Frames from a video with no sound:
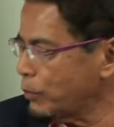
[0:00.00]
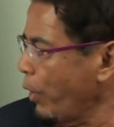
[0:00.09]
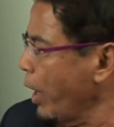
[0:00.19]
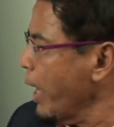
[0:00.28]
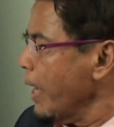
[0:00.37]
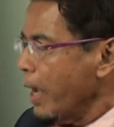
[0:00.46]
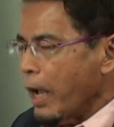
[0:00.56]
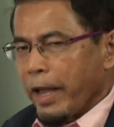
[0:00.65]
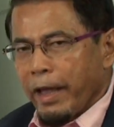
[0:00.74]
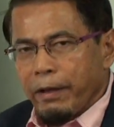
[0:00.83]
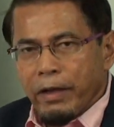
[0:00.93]
So
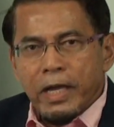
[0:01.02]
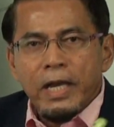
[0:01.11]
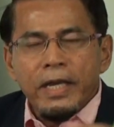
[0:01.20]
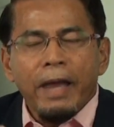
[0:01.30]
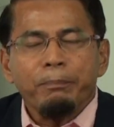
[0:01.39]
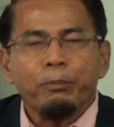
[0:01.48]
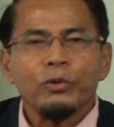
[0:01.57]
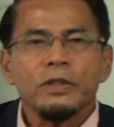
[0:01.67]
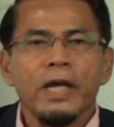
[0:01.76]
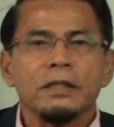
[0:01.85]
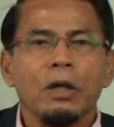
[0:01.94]
in that process,